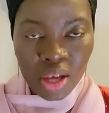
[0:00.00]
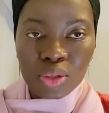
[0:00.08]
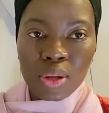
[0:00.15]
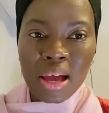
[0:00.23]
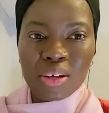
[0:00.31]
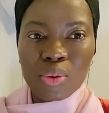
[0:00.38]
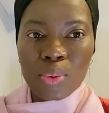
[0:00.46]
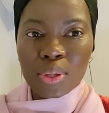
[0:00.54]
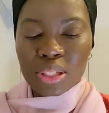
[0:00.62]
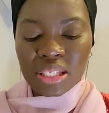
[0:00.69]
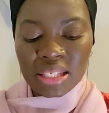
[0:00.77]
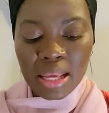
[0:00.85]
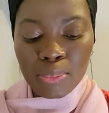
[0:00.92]
So I don't want
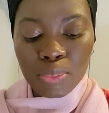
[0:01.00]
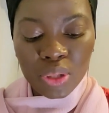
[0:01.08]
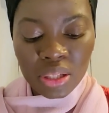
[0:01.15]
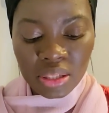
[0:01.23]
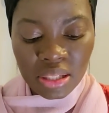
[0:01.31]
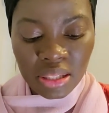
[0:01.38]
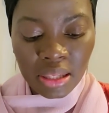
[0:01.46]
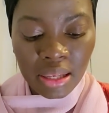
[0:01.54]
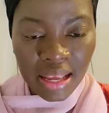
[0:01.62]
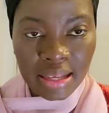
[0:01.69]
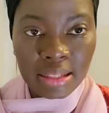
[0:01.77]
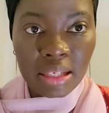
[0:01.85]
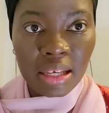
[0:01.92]
to say put it
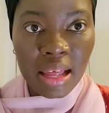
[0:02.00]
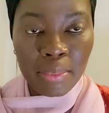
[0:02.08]
lazy.